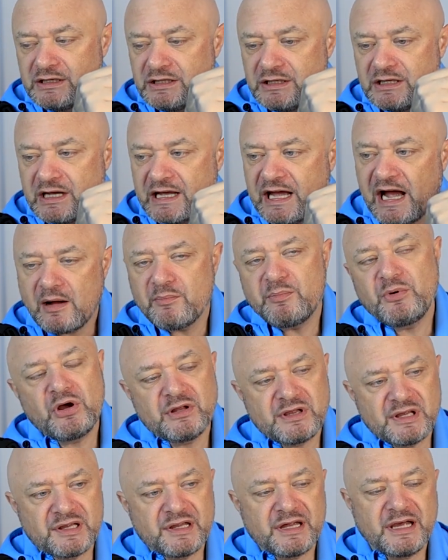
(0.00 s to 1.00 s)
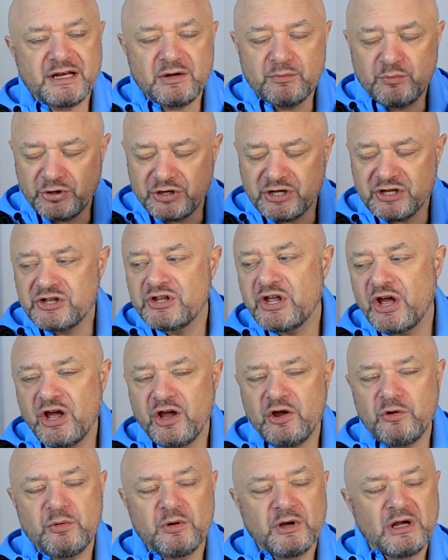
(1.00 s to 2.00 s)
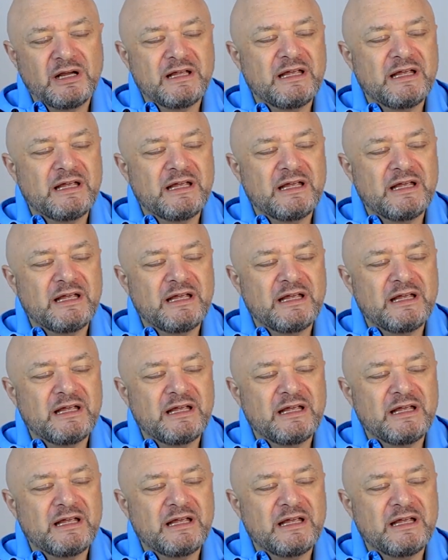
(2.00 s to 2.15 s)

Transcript: you can't bear to see them, but you do,